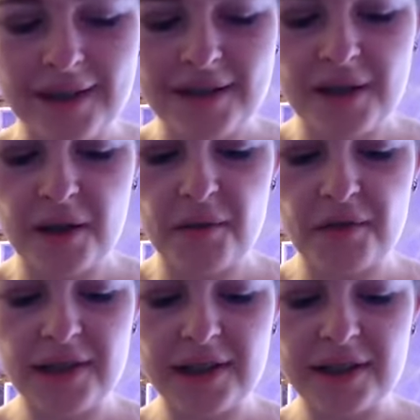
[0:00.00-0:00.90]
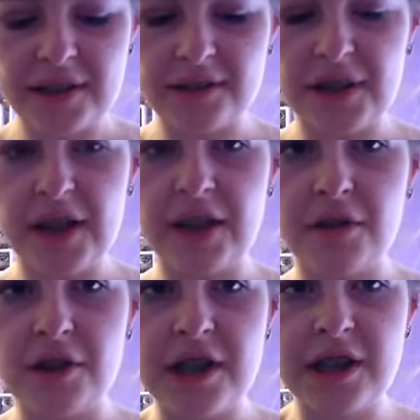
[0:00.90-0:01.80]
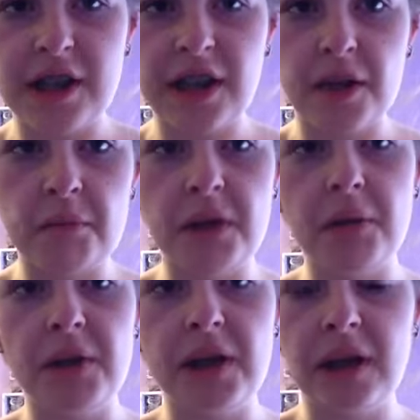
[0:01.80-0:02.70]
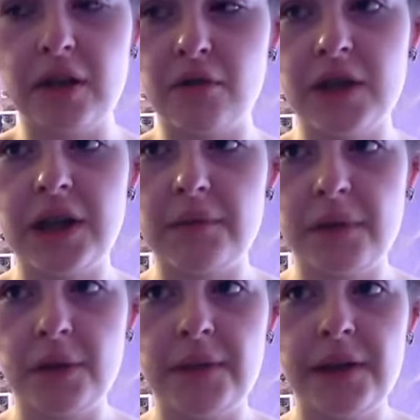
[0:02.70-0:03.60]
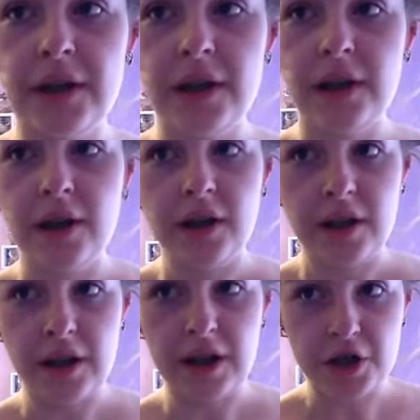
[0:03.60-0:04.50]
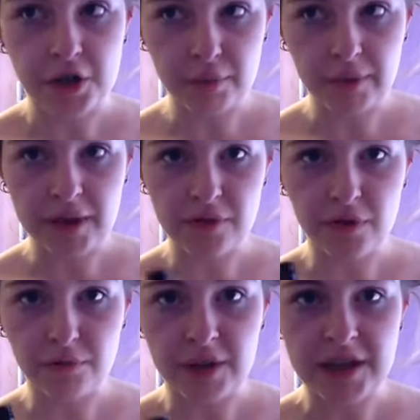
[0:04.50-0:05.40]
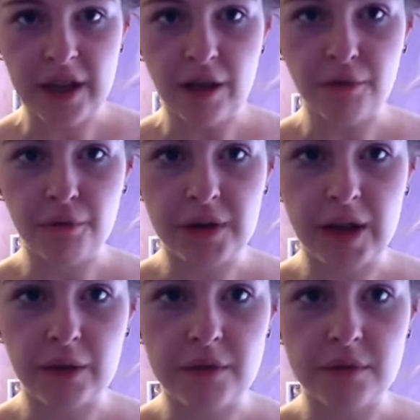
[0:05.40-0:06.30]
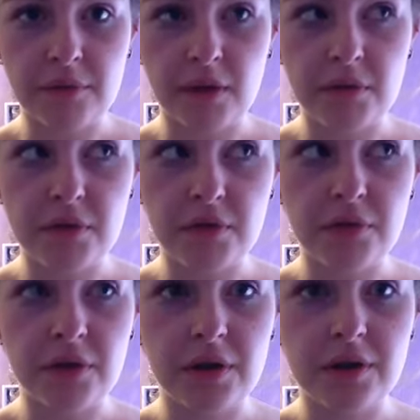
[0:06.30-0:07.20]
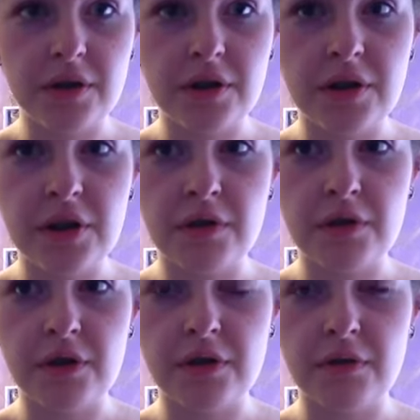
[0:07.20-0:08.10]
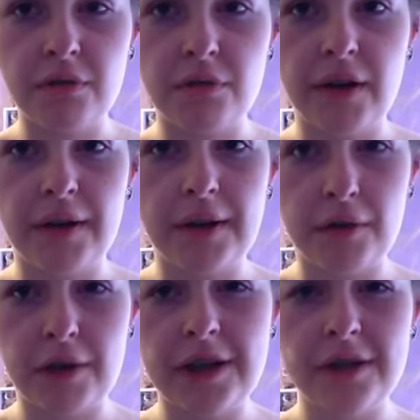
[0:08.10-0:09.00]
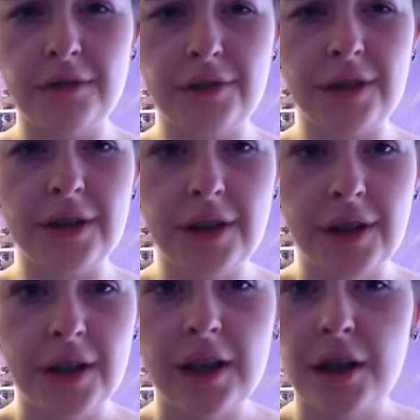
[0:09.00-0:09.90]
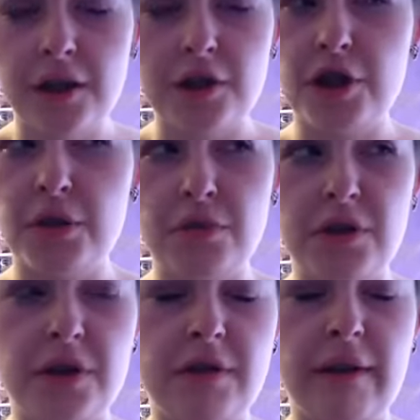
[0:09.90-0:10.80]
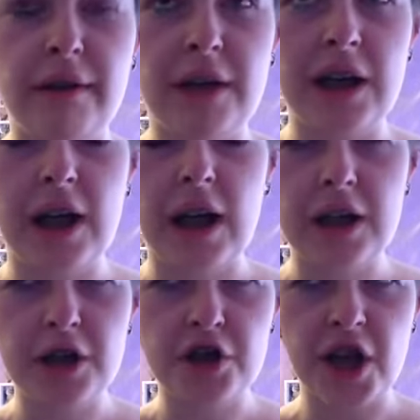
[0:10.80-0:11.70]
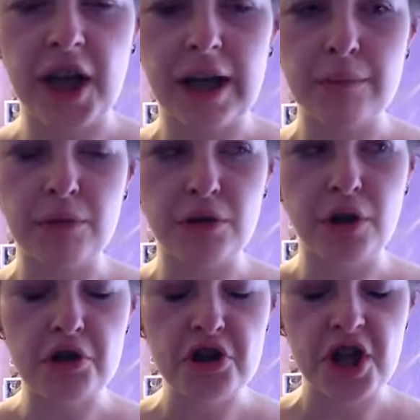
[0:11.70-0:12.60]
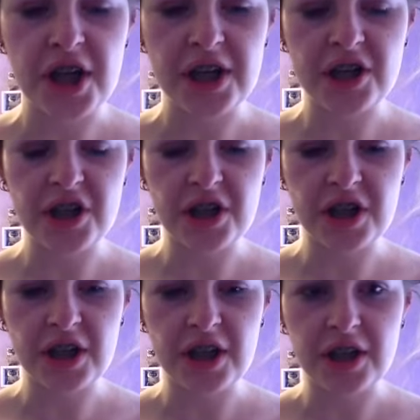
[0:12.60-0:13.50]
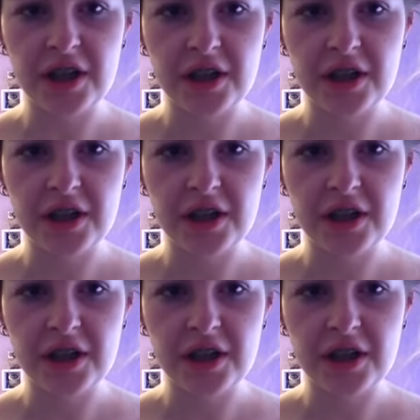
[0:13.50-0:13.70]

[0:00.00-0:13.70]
to go with it, this little girl, she's like a mini me, like really a mini me. Like she reminds me of myself when I was in primary school because she was very creative and she was very kind of shy but not shy. She's like,